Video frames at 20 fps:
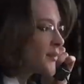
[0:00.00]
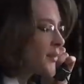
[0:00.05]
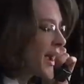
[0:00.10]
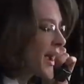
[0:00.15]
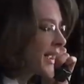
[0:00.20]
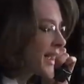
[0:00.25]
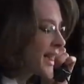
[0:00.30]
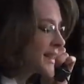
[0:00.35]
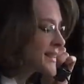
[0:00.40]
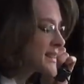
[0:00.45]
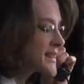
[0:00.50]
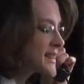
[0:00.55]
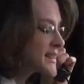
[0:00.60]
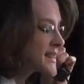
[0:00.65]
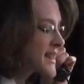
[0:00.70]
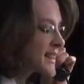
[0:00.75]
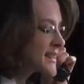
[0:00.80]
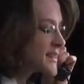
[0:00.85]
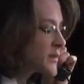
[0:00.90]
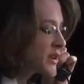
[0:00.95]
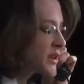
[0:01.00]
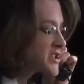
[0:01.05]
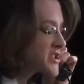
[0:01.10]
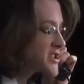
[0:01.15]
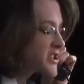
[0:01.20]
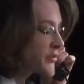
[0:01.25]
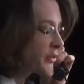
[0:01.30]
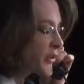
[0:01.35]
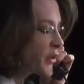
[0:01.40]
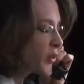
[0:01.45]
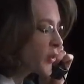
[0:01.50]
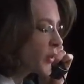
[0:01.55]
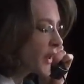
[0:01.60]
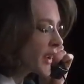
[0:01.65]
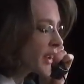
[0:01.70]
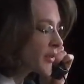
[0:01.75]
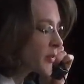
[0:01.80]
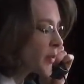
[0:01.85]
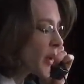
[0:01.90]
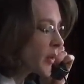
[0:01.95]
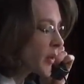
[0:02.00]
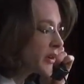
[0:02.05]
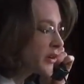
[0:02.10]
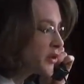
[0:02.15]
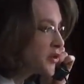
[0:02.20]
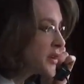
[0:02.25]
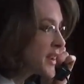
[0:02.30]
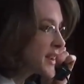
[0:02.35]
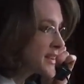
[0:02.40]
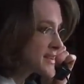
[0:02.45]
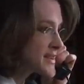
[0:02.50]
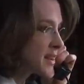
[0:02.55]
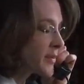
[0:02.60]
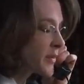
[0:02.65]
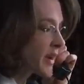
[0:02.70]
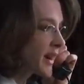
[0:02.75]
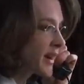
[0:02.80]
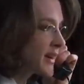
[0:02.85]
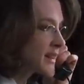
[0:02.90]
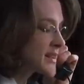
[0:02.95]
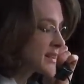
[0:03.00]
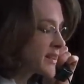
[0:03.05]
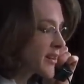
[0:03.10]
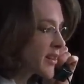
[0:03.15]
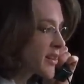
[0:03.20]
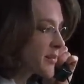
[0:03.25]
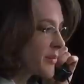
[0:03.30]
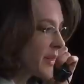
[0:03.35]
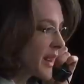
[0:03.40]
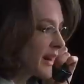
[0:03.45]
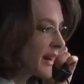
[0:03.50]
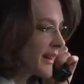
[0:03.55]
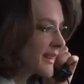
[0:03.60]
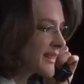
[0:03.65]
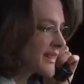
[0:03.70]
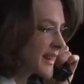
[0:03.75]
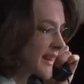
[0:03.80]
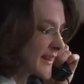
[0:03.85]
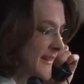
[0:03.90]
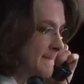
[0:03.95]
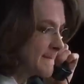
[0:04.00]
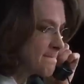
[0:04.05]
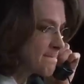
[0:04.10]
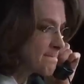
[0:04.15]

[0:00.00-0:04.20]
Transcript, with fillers: My guess is as much as a few weeks, but we do need somebody to start immediately.